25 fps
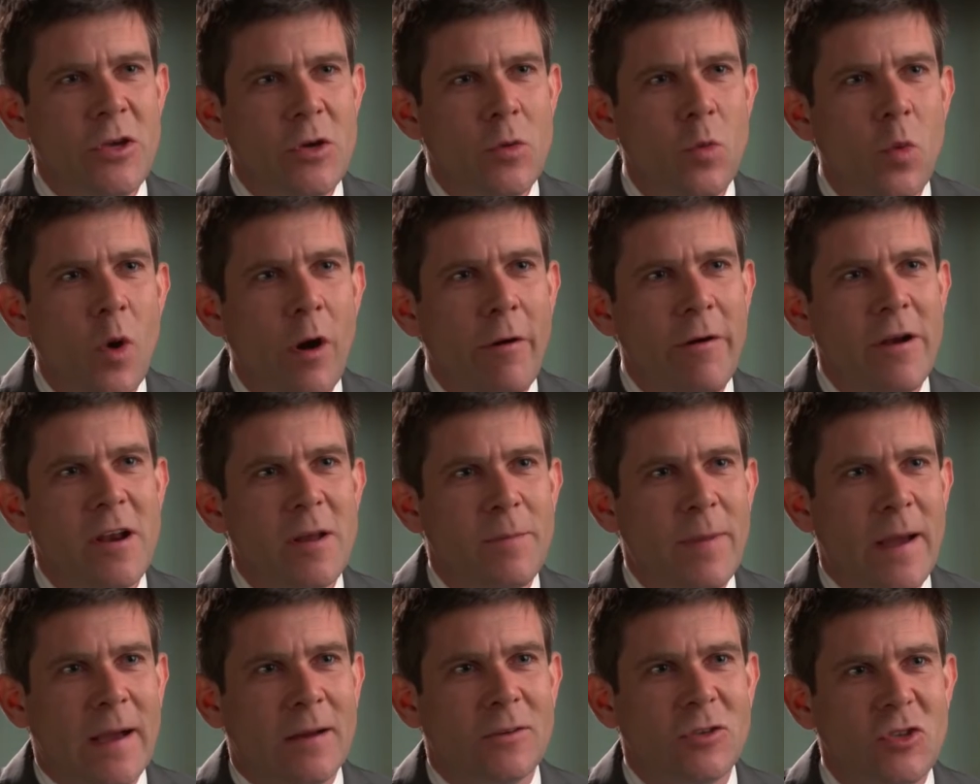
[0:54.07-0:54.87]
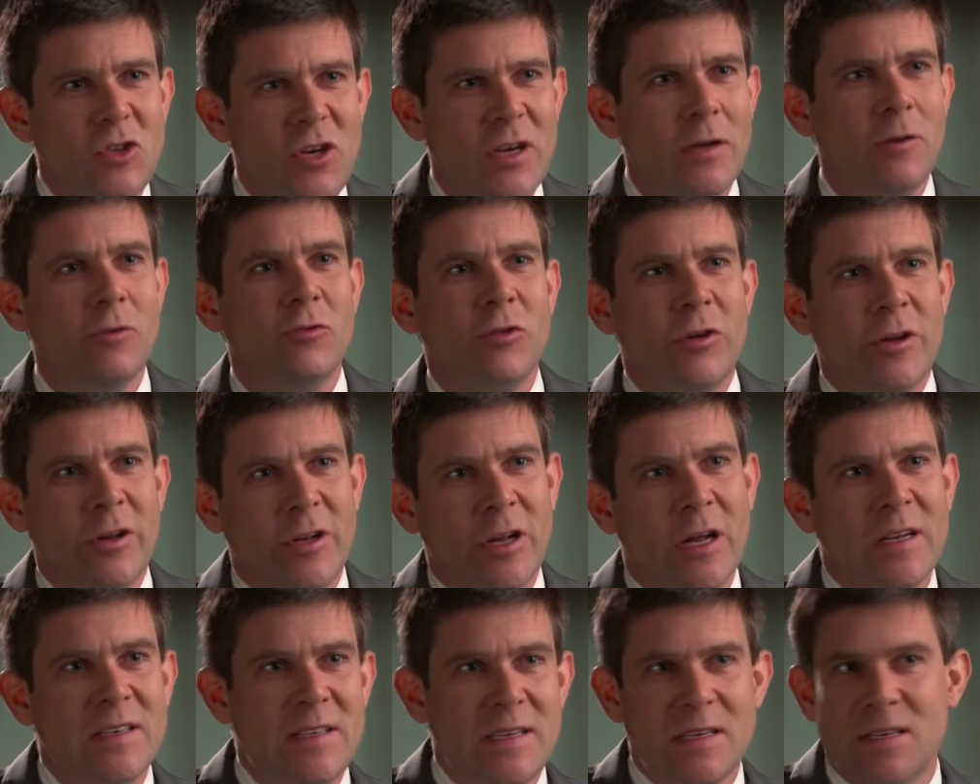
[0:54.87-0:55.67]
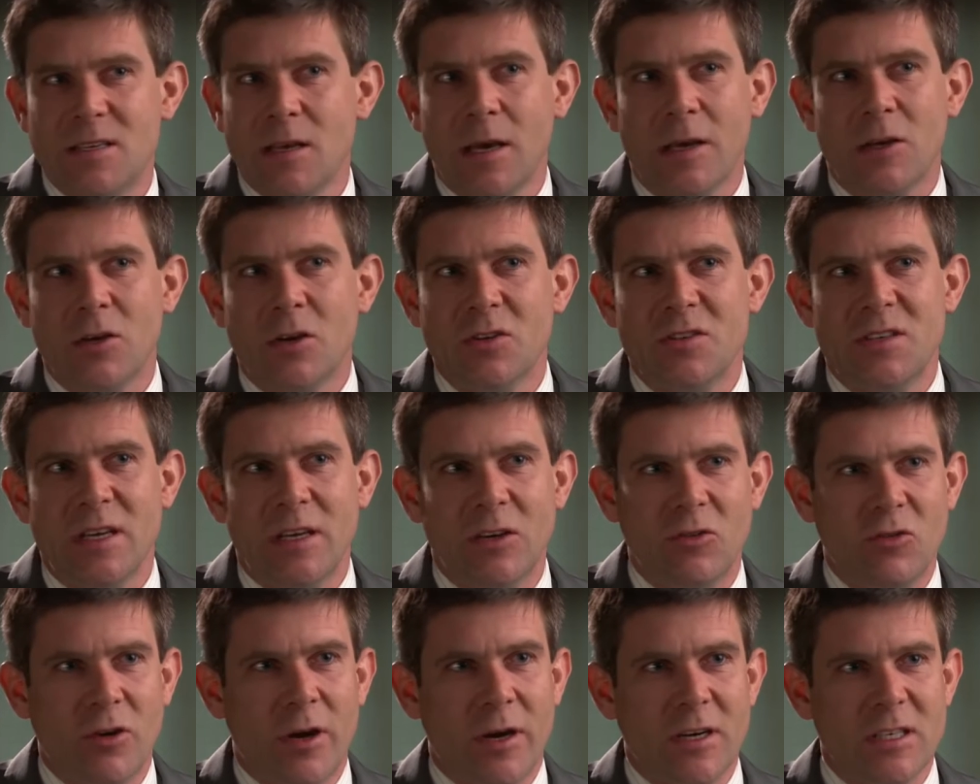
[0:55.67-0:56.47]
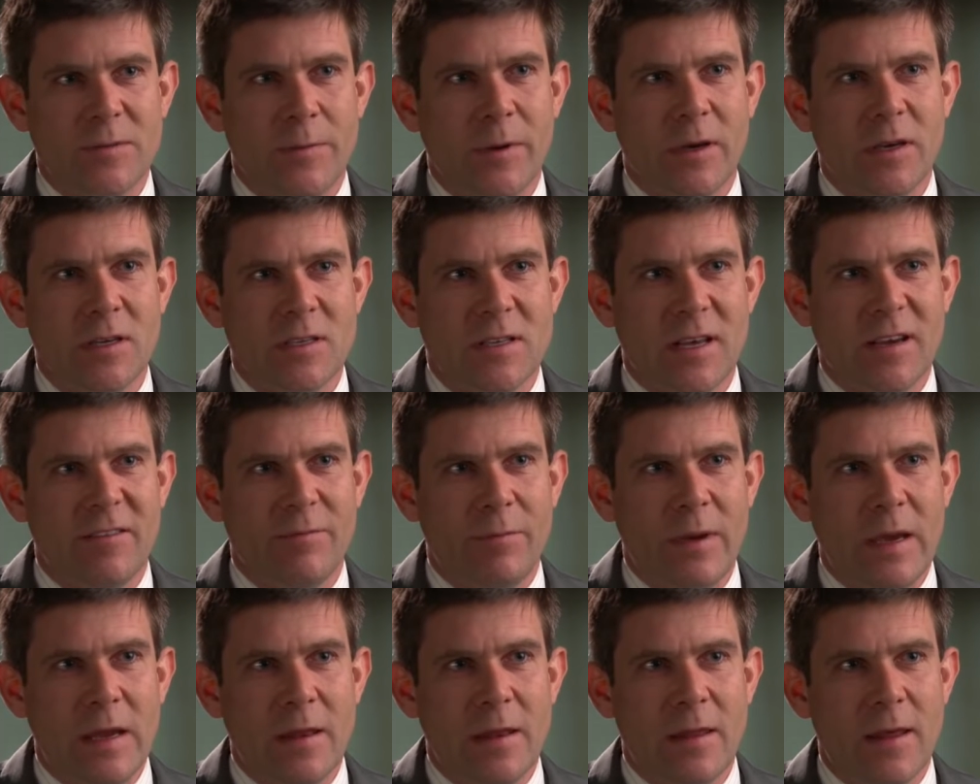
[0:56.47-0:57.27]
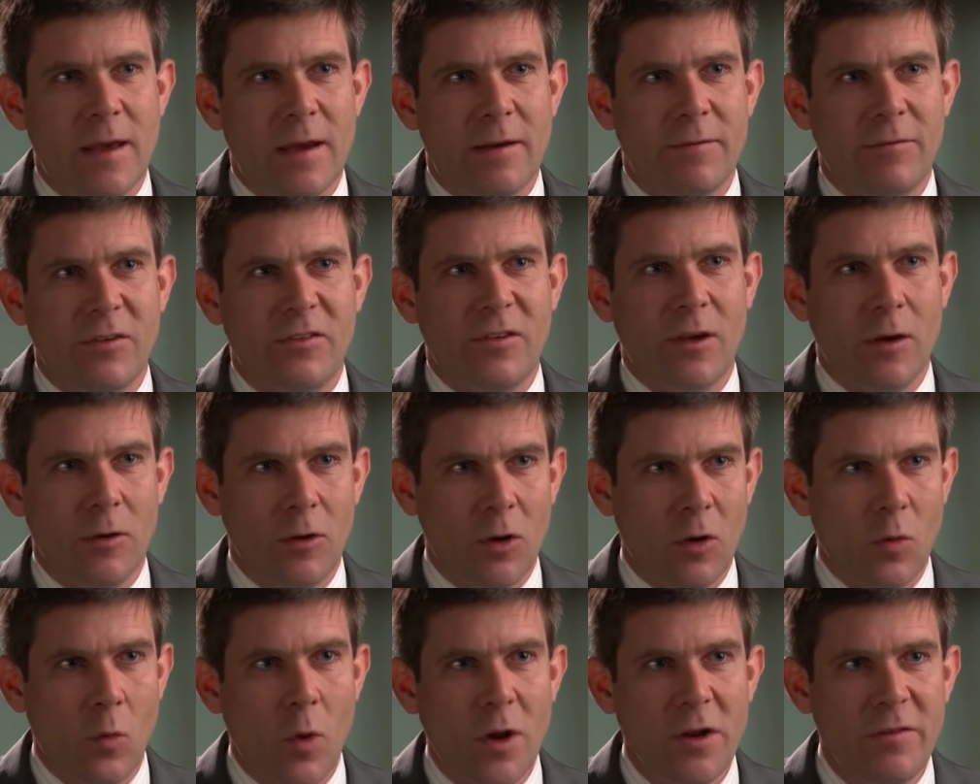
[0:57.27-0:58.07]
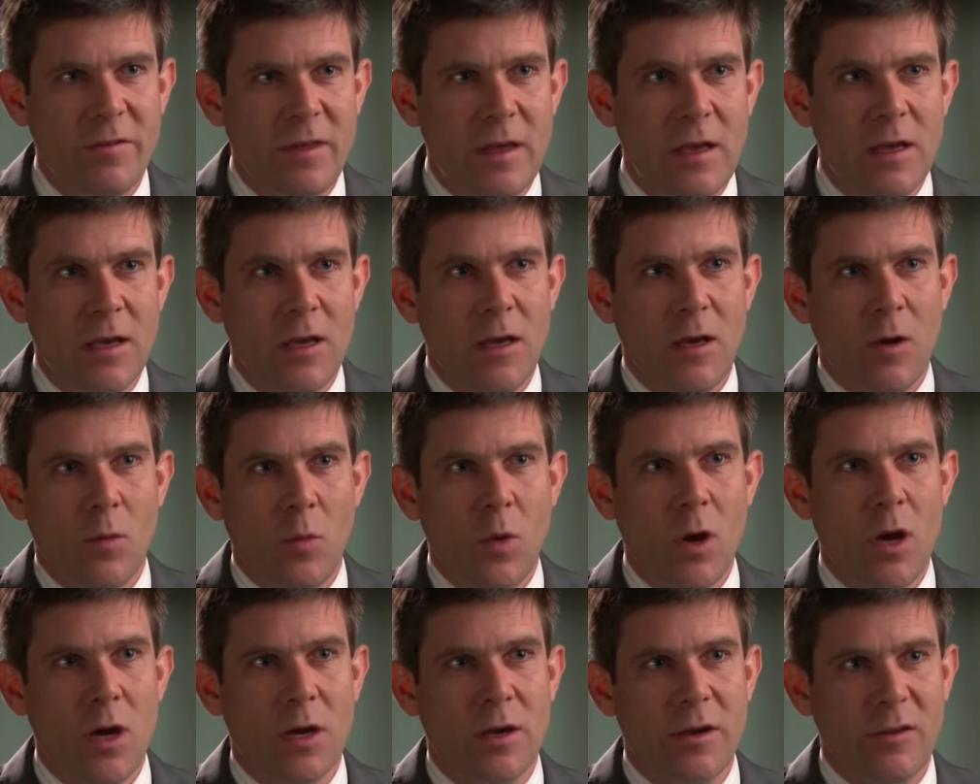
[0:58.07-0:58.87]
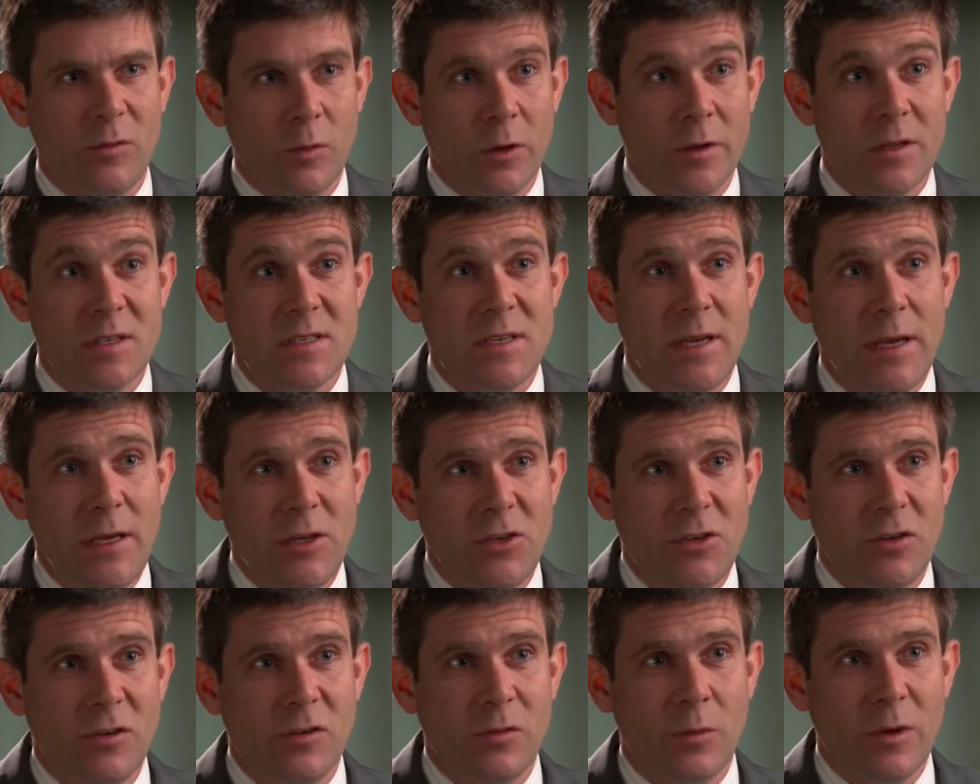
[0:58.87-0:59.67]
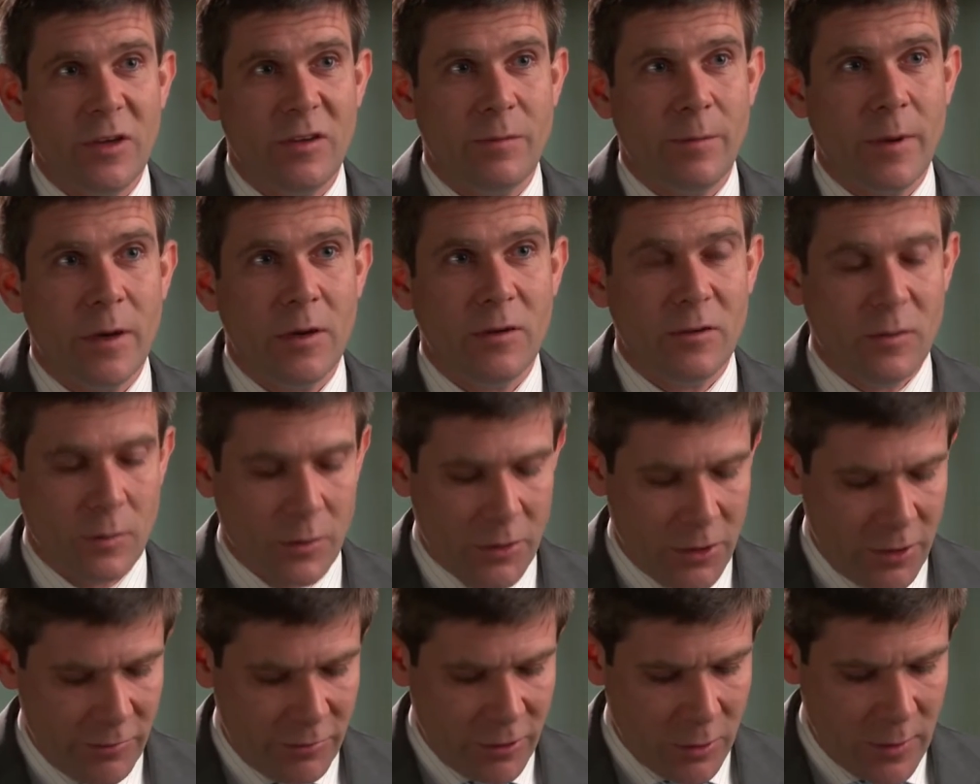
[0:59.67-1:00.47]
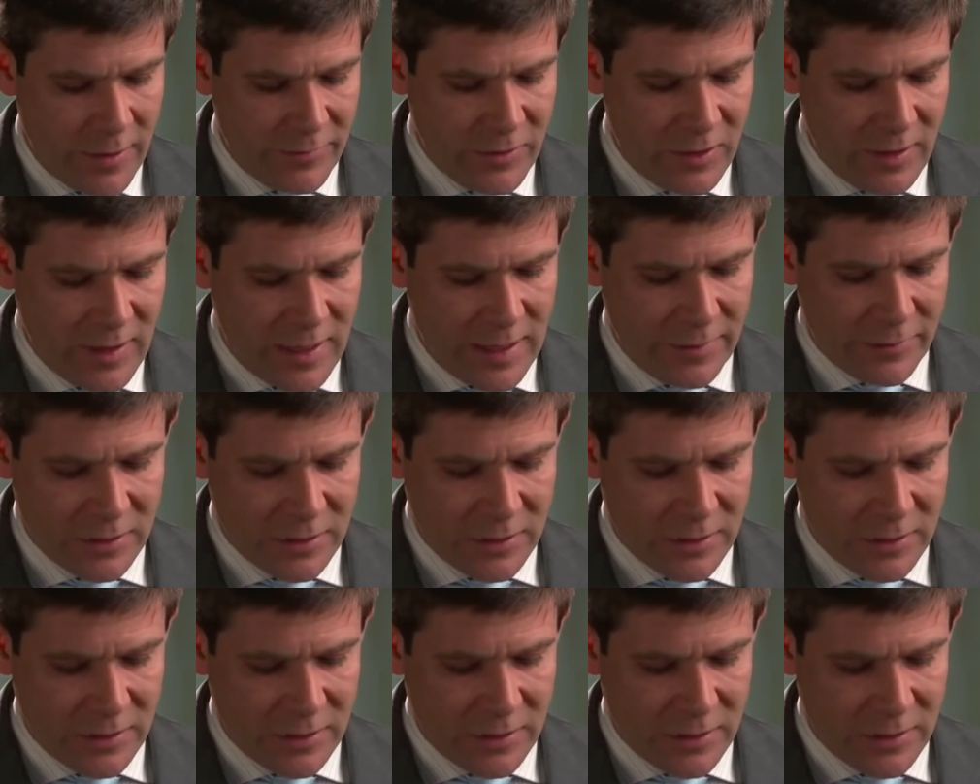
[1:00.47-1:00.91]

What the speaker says: though, are you worried about children on antipsychotic drugs because they've been there for so long? One of the workers, one of the teachers we spoke to on Nauru, Evan